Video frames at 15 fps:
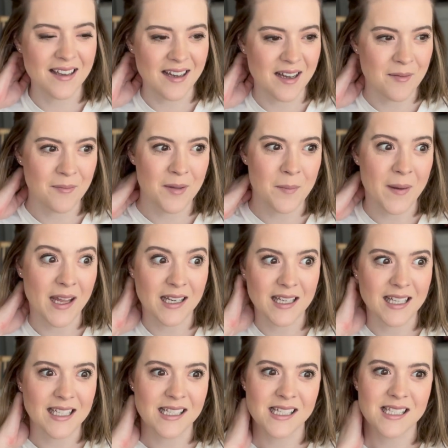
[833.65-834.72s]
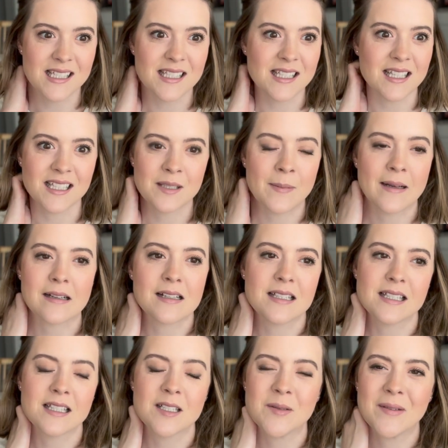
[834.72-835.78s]
opinions,
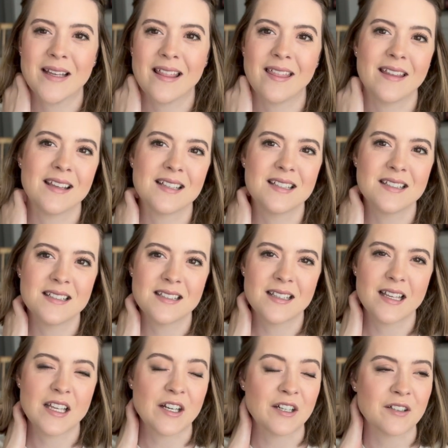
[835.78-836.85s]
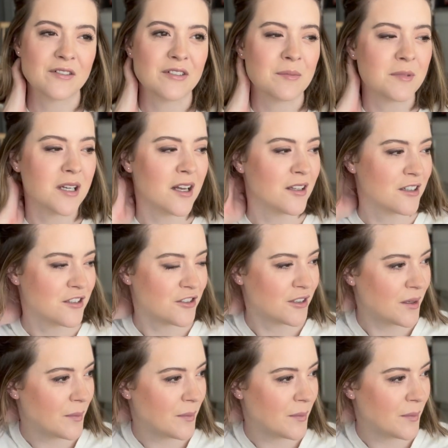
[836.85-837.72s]
experiences with this yarn from Dollar Tree.